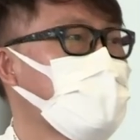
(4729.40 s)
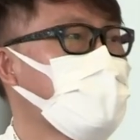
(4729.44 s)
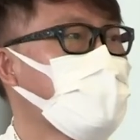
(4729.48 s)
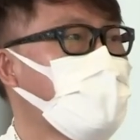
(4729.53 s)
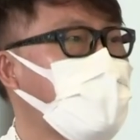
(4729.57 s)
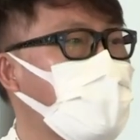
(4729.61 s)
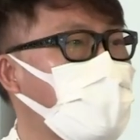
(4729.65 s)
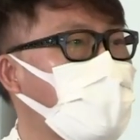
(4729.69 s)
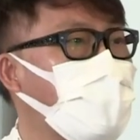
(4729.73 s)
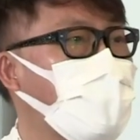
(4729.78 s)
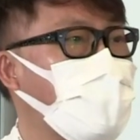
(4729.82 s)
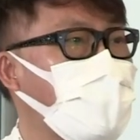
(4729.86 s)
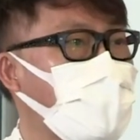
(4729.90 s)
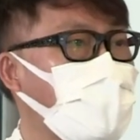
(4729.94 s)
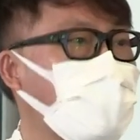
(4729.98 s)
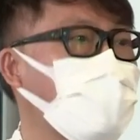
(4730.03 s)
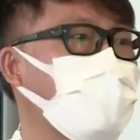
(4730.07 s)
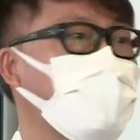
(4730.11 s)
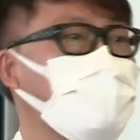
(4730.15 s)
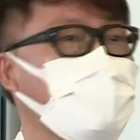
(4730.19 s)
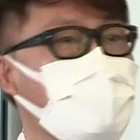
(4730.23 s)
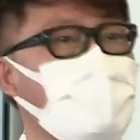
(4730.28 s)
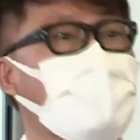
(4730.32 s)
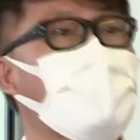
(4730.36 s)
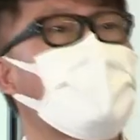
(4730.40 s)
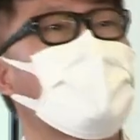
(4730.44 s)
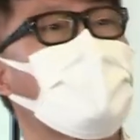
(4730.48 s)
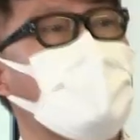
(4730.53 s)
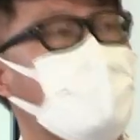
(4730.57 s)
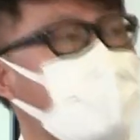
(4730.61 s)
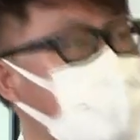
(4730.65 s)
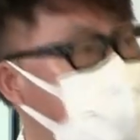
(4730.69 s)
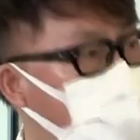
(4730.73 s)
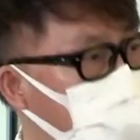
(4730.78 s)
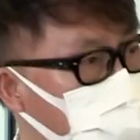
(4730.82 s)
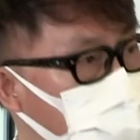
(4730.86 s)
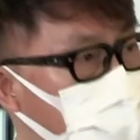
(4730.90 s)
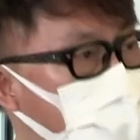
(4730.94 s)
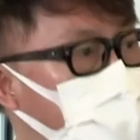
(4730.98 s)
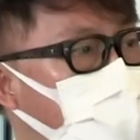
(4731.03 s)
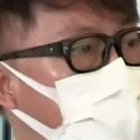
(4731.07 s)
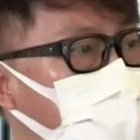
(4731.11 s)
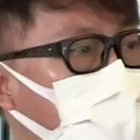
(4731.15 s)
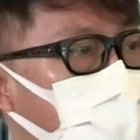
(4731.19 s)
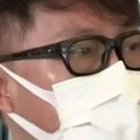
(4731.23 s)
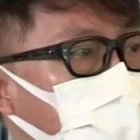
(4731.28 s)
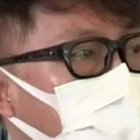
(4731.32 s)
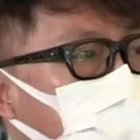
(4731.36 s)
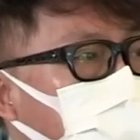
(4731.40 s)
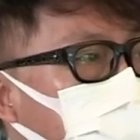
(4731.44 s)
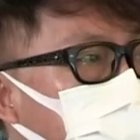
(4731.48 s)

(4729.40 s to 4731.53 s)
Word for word: or expand your to